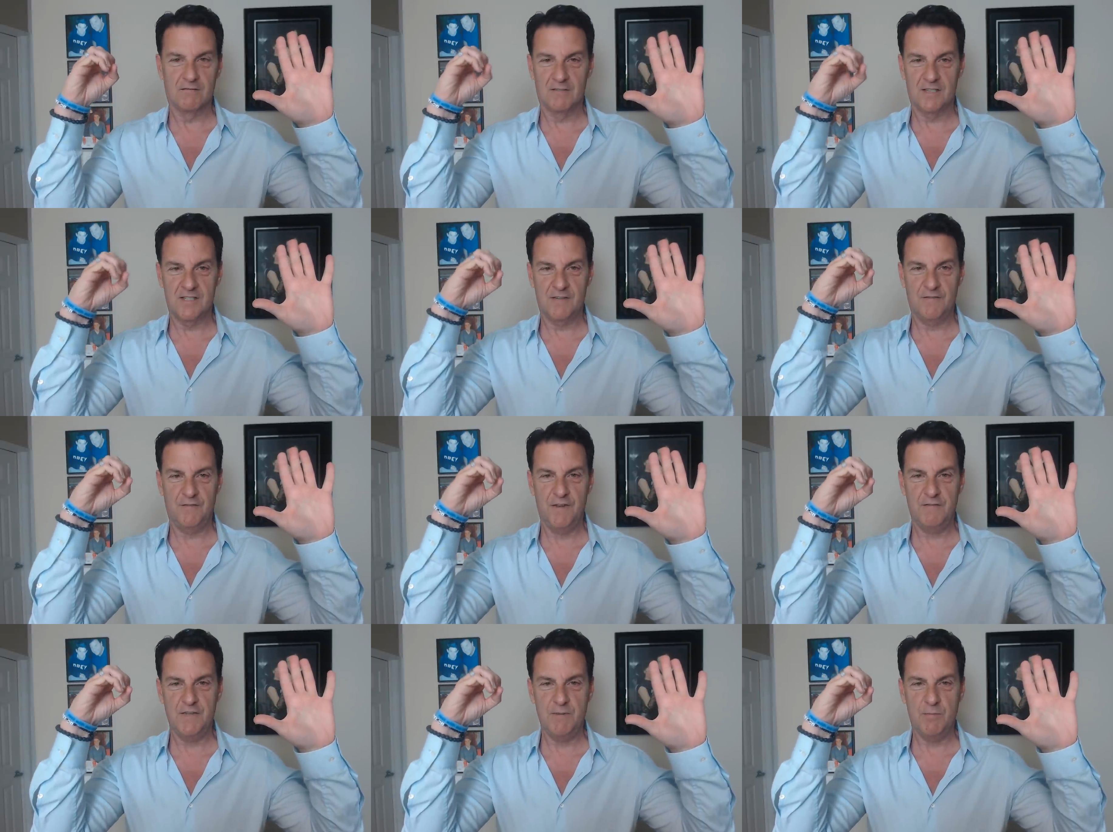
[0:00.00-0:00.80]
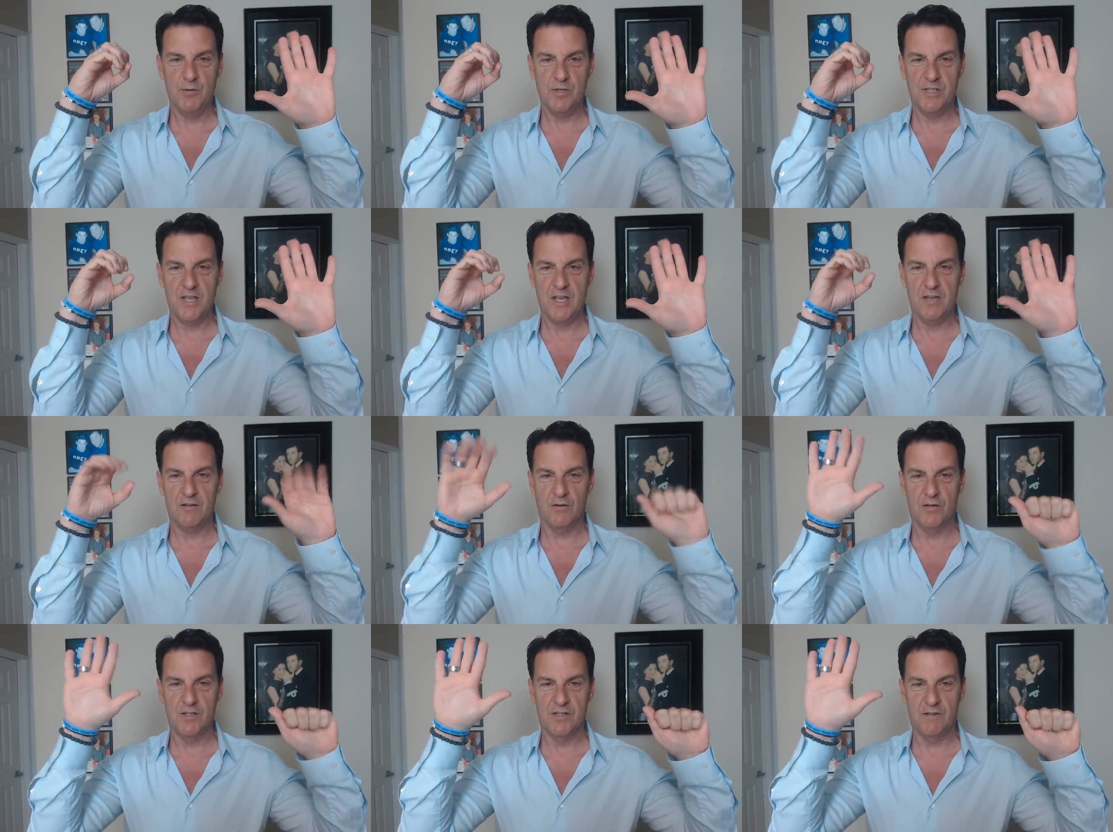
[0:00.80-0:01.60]
is it 50%
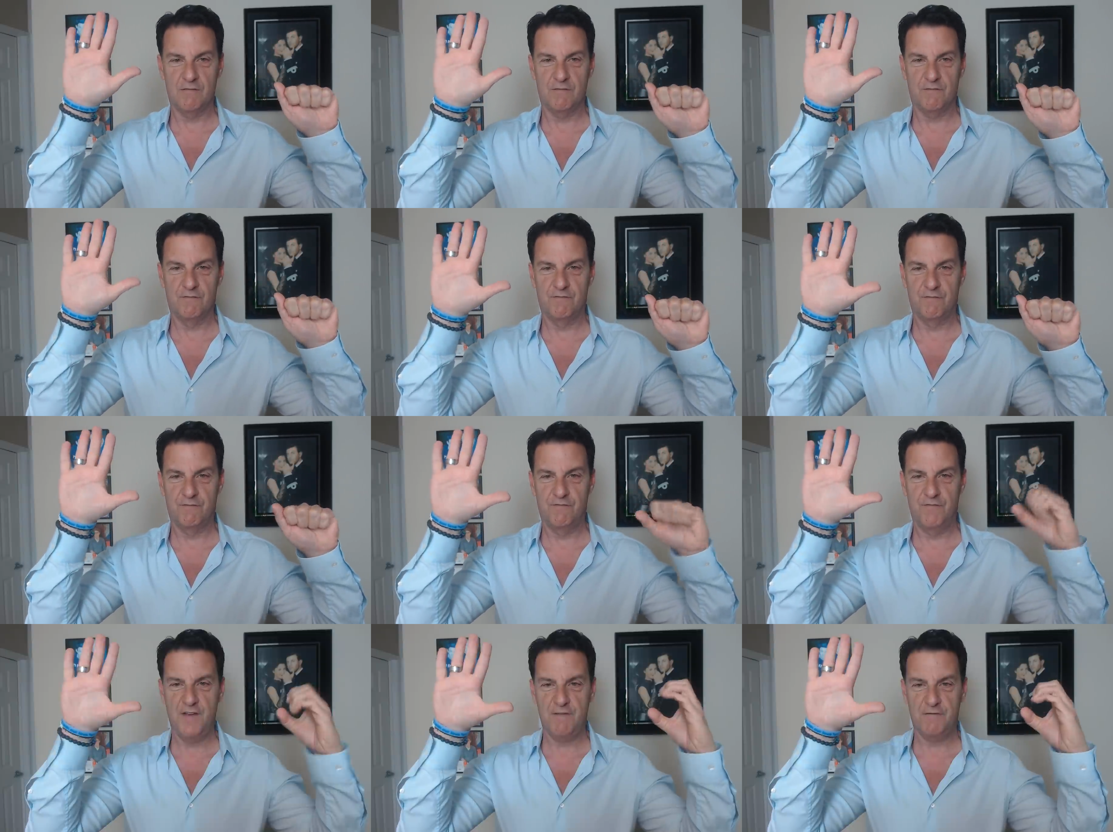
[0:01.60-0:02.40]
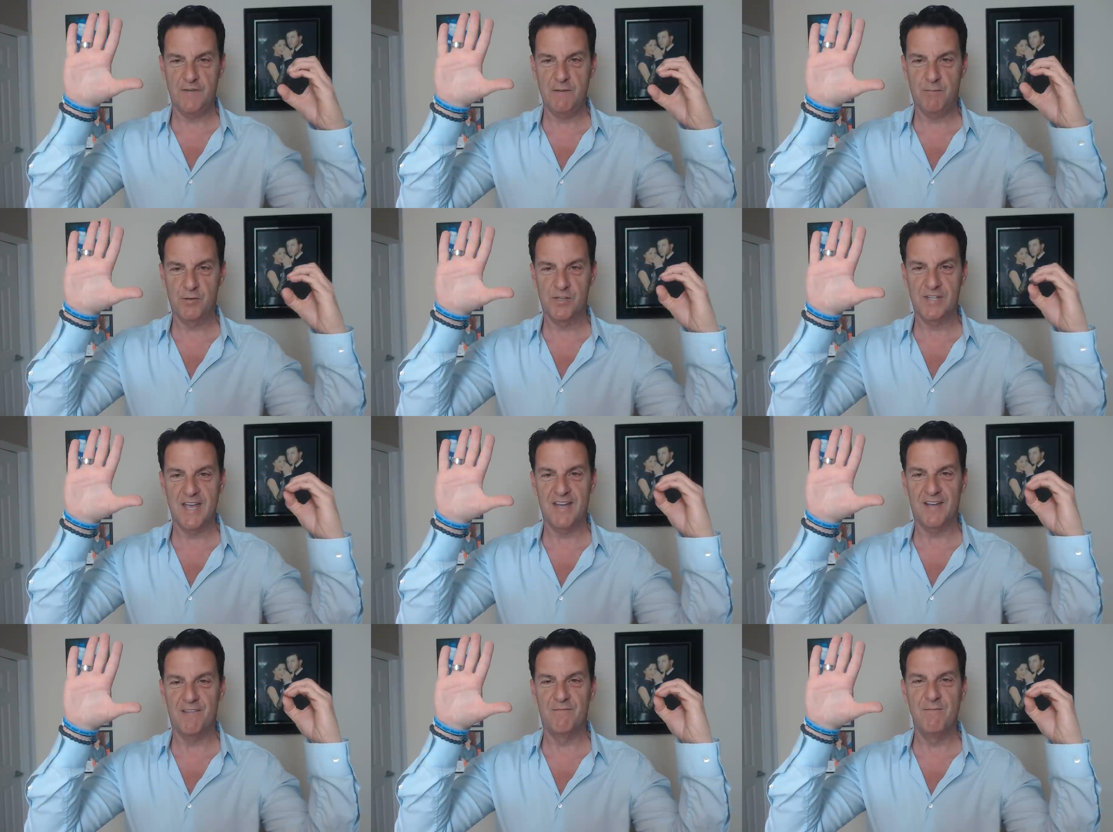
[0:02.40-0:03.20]
or is it
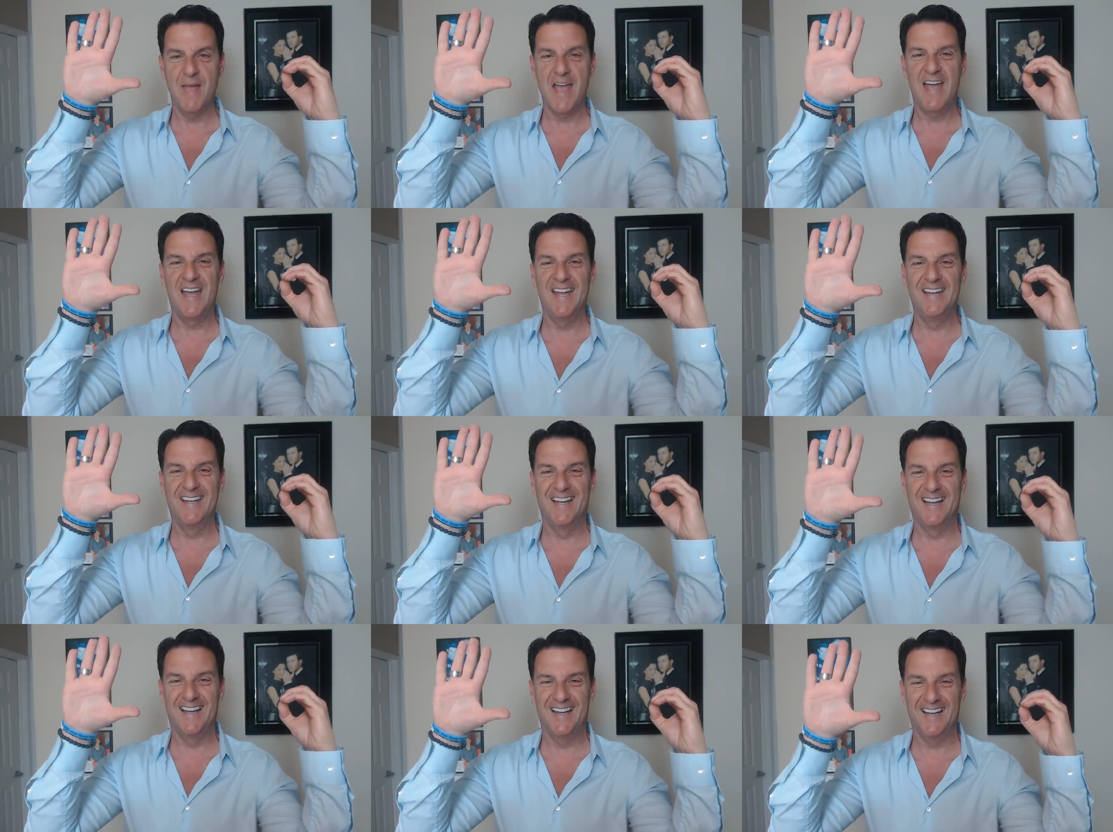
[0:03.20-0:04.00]
50% of men